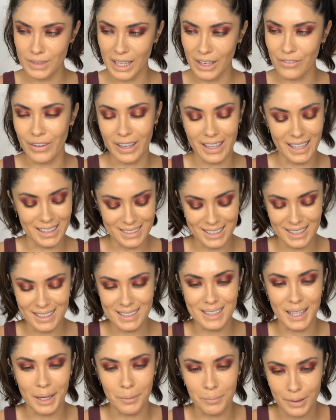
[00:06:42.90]
I feel like it's
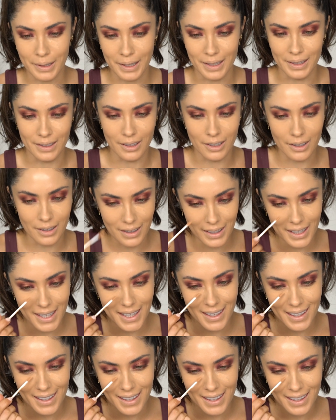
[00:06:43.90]
the same color
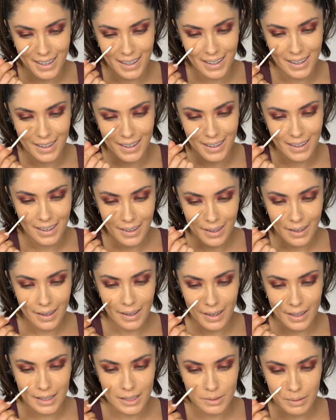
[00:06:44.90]

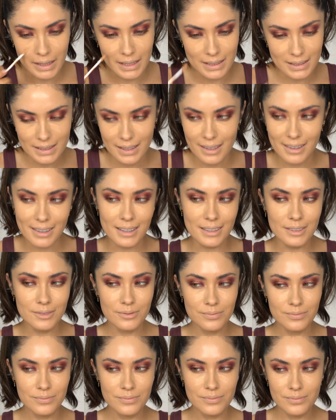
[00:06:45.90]
as my skin.
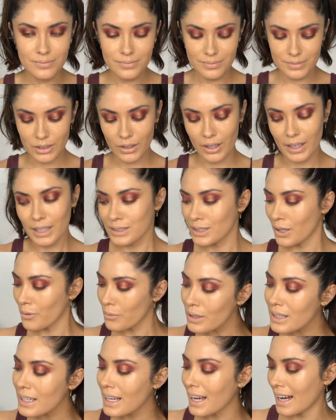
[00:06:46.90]
Okay, that's not
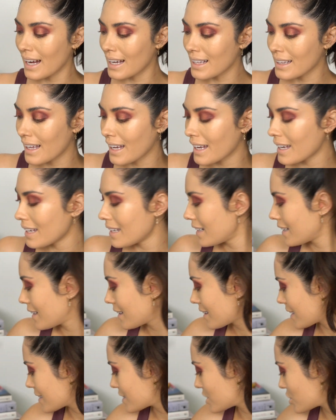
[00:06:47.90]
really a highlight.
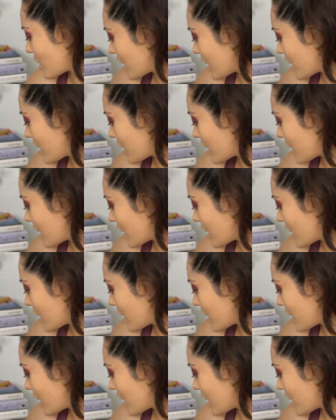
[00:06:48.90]
Let's